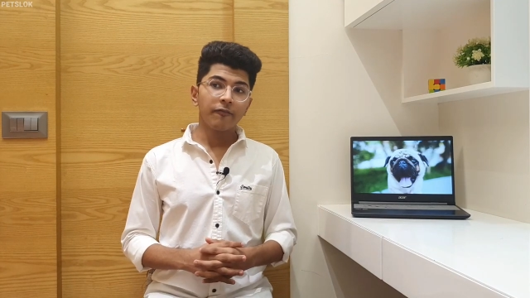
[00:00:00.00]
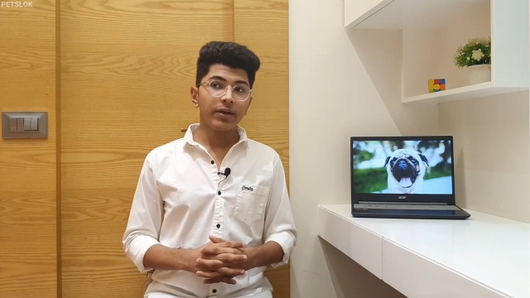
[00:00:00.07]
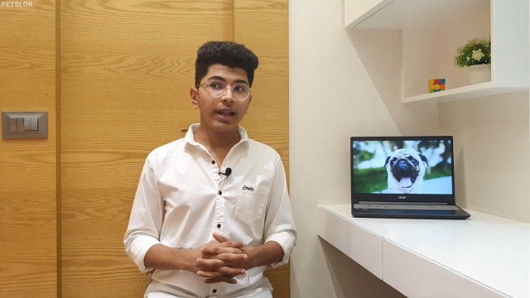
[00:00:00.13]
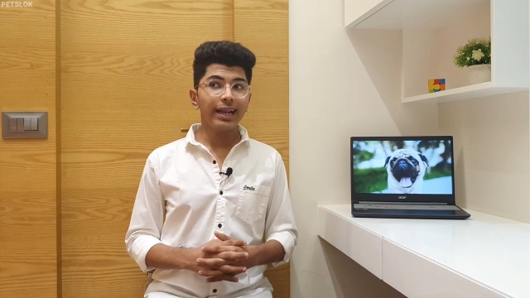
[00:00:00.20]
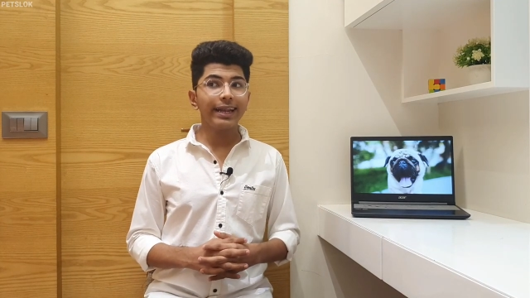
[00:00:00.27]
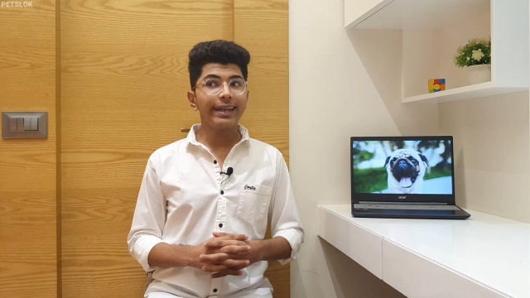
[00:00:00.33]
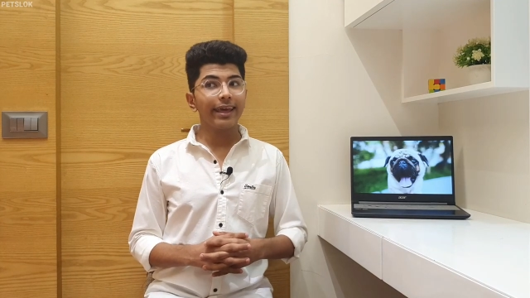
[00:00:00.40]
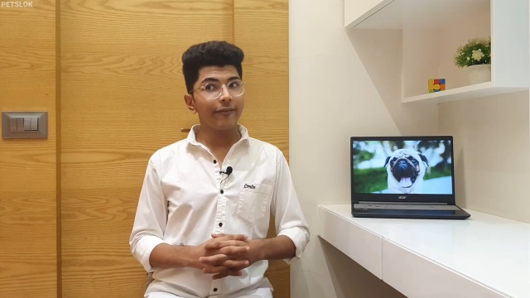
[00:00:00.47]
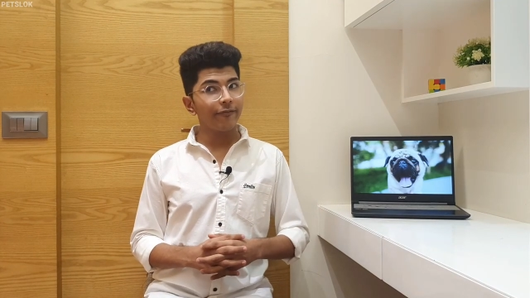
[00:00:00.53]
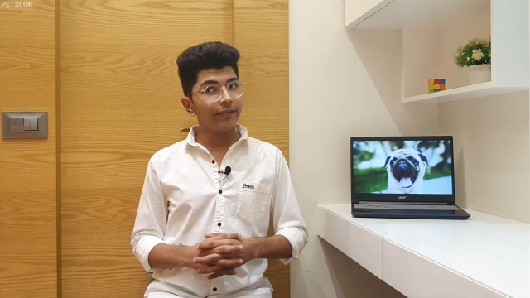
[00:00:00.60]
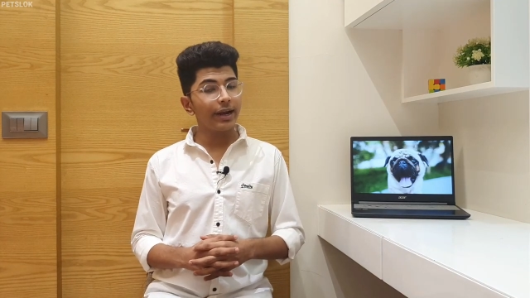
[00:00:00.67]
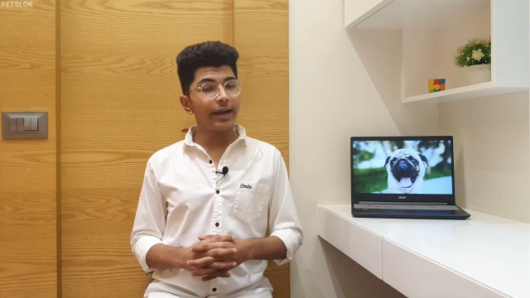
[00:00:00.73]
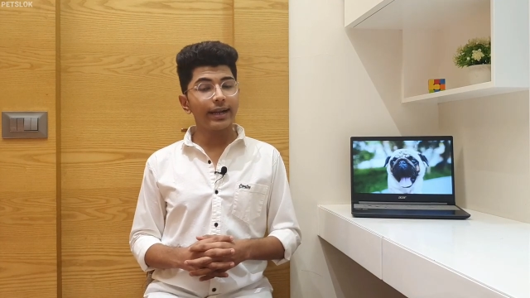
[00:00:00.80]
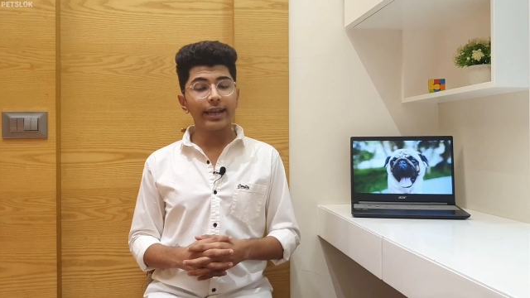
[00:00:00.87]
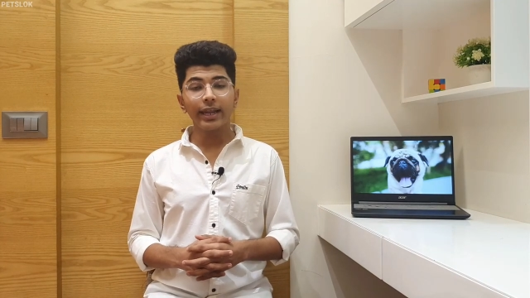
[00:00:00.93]
Well,
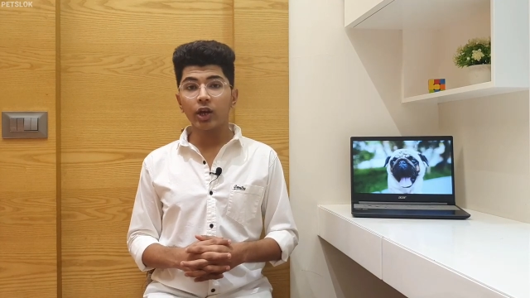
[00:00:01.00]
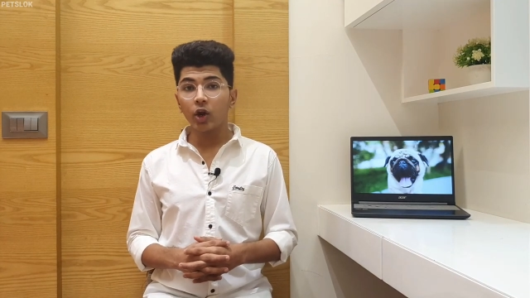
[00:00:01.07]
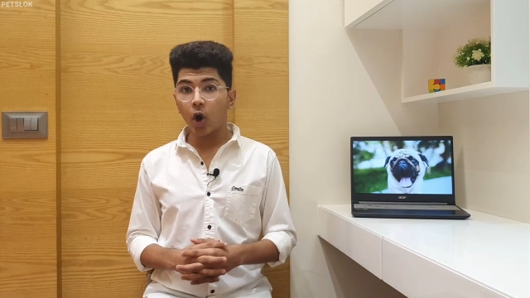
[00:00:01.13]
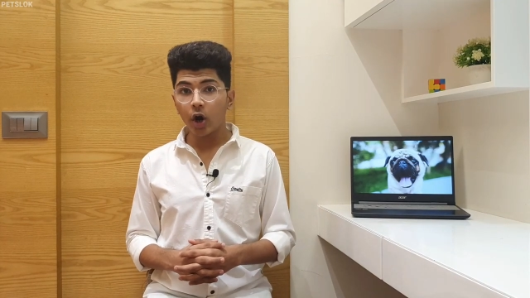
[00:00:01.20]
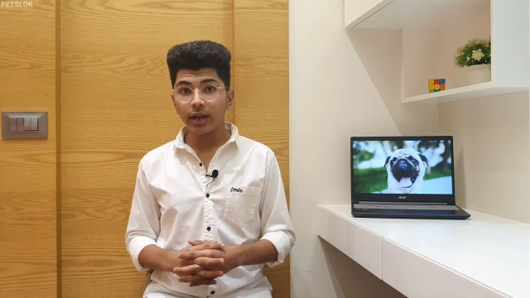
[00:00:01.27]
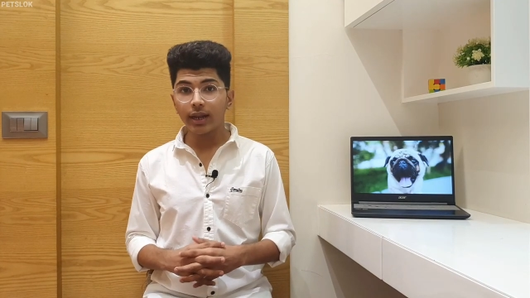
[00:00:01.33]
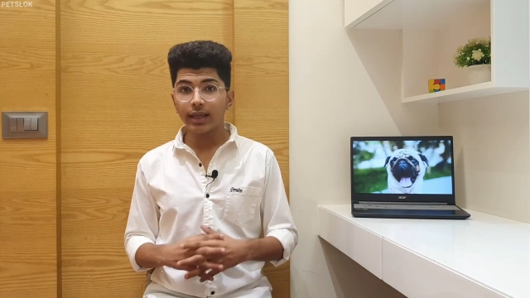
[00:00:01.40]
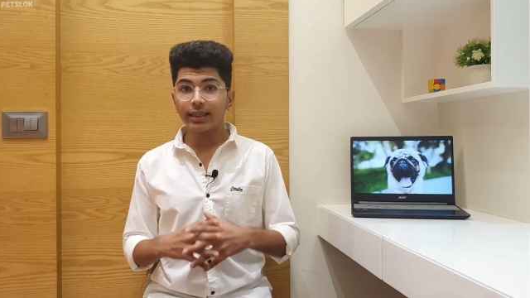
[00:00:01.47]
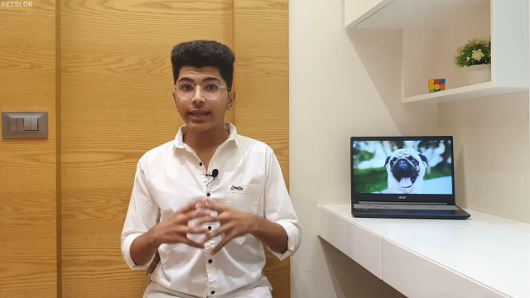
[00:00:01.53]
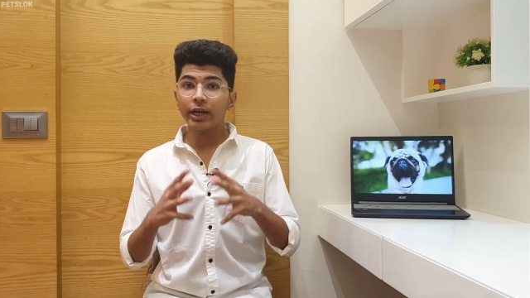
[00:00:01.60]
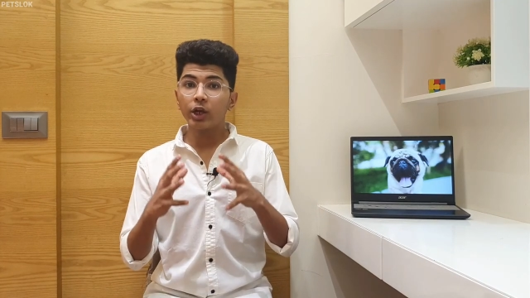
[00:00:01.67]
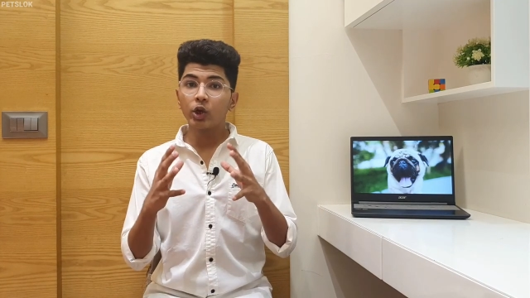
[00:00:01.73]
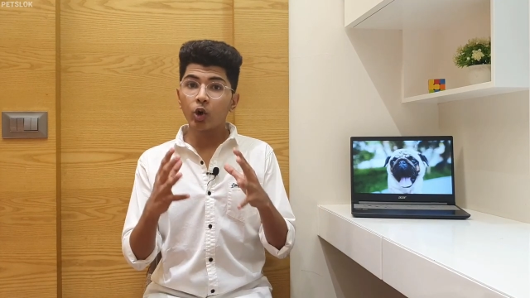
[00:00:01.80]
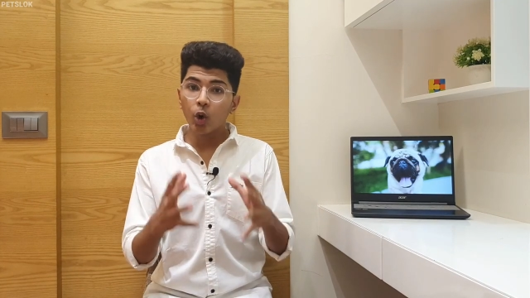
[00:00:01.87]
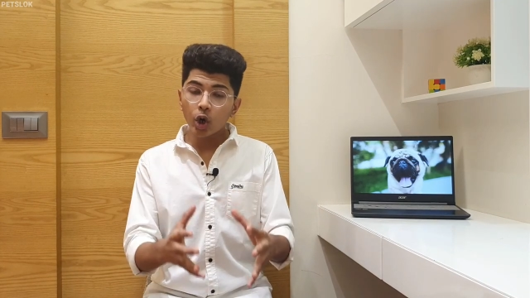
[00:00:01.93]
definitely not. They
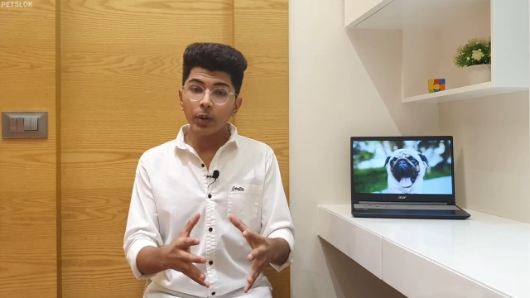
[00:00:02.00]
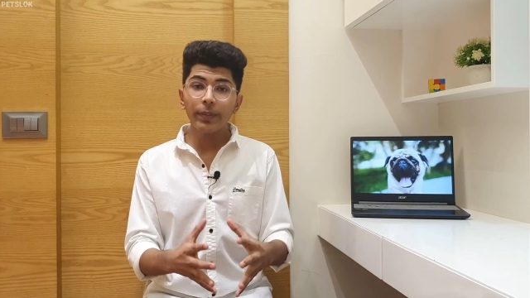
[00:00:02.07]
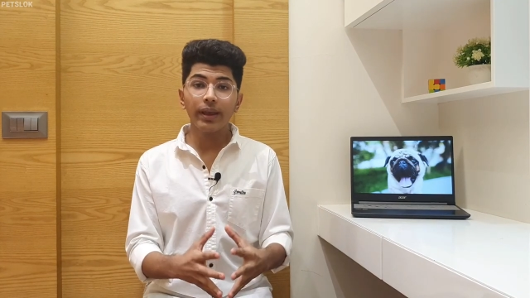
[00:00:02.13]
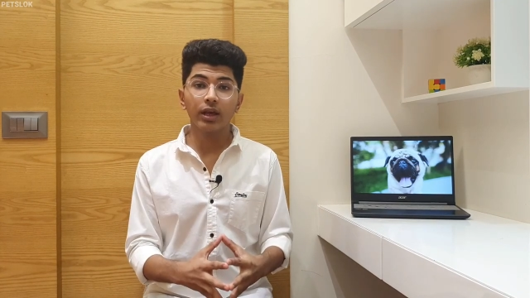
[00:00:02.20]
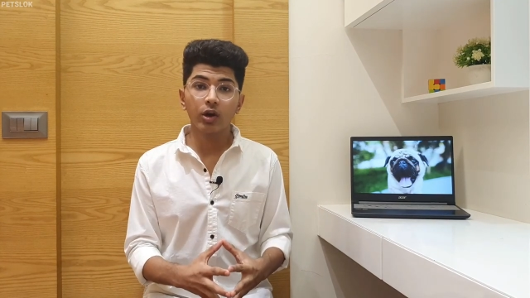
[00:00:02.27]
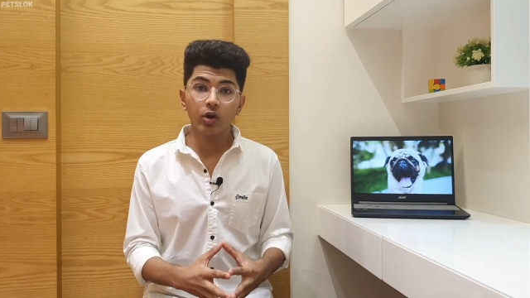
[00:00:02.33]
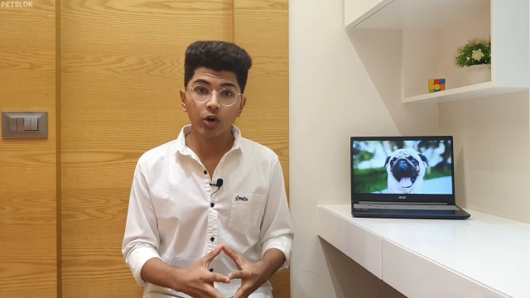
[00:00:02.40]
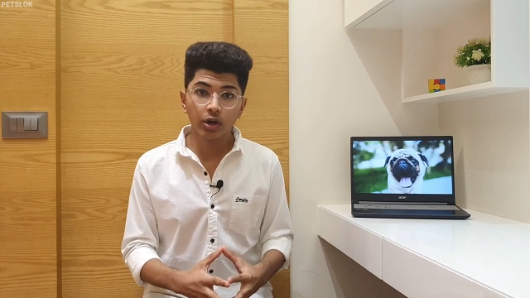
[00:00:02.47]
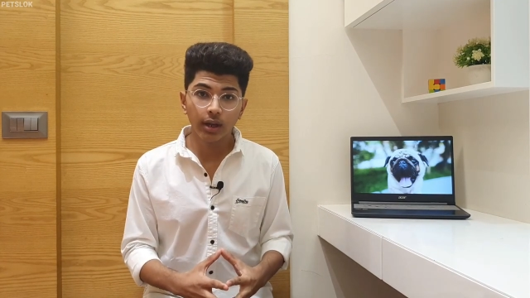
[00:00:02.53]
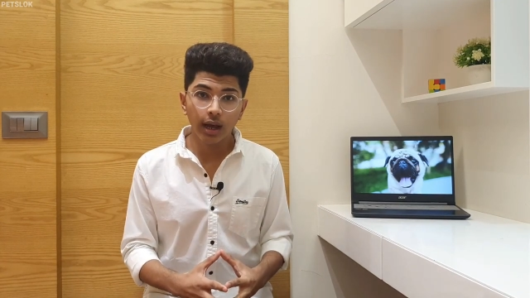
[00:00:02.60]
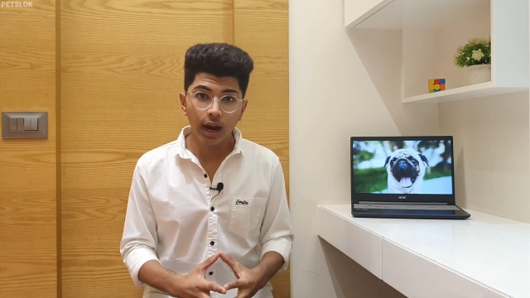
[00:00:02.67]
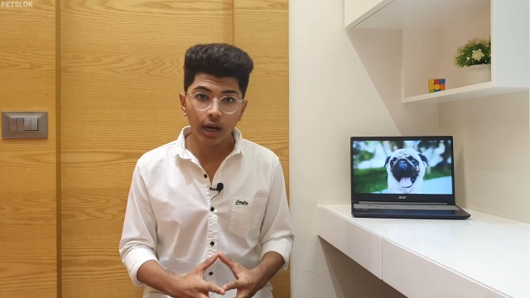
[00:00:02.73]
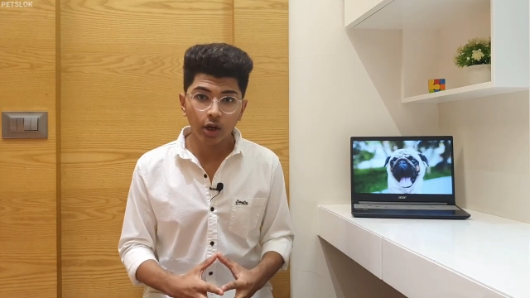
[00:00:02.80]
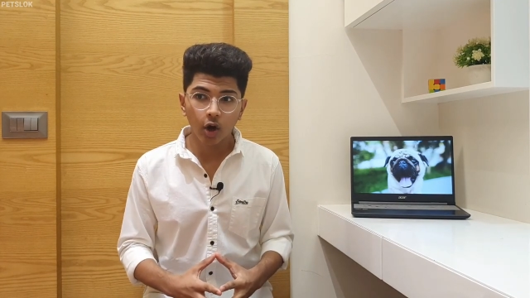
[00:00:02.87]
don't make a good guard